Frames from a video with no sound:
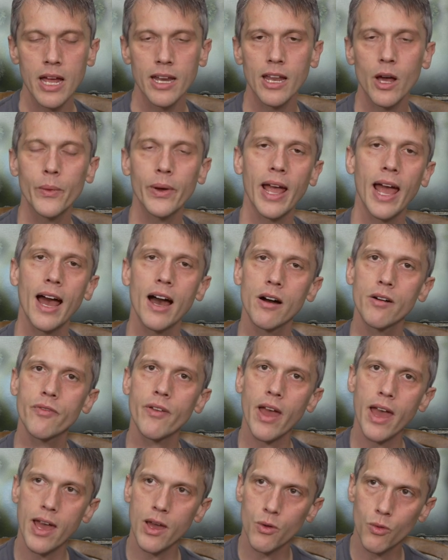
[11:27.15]
Now we have
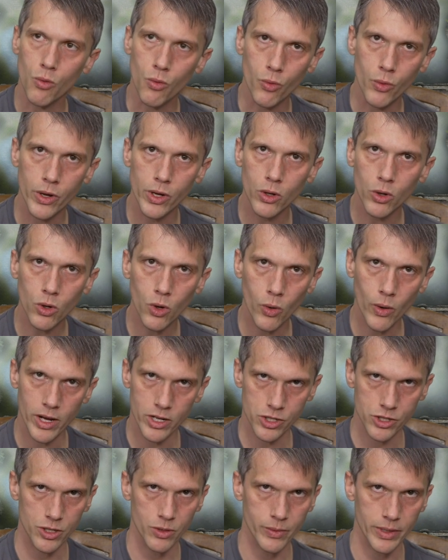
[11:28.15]
a real
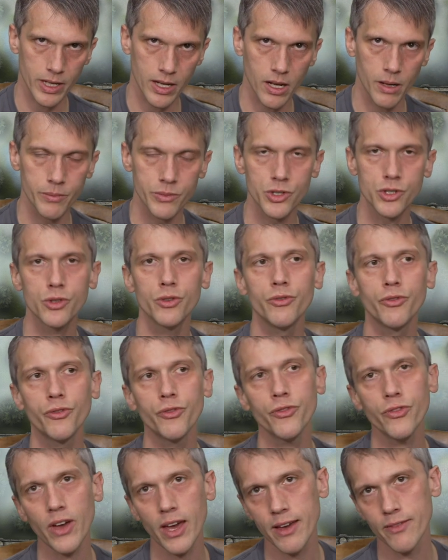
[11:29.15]
question when it comes to
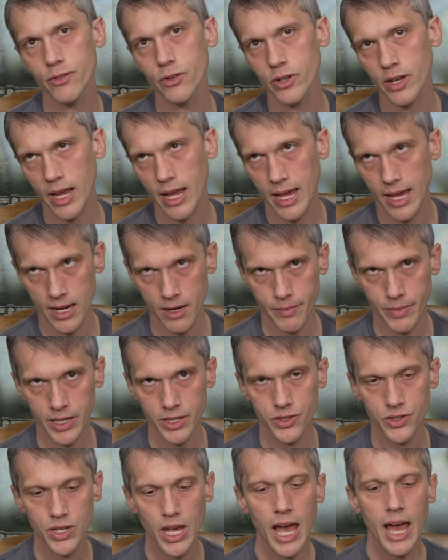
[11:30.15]
favored
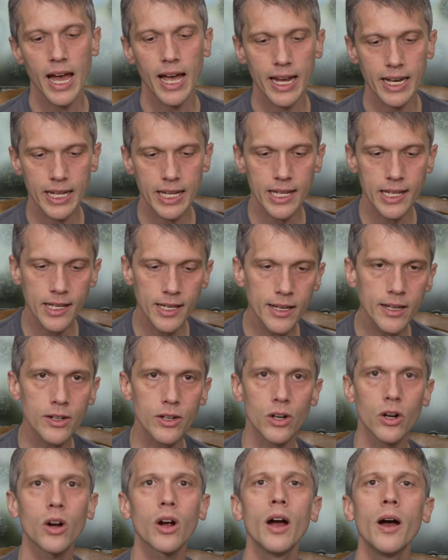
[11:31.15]
enemies. And
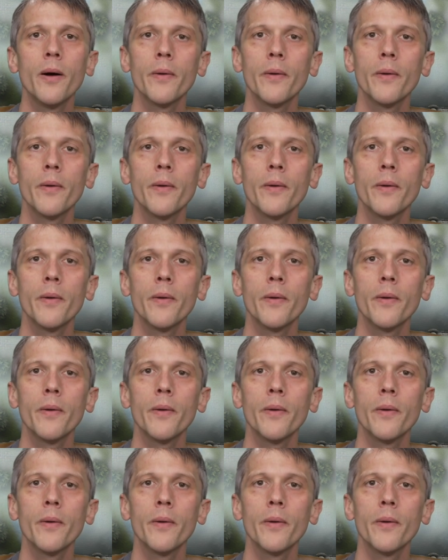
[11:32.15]
here,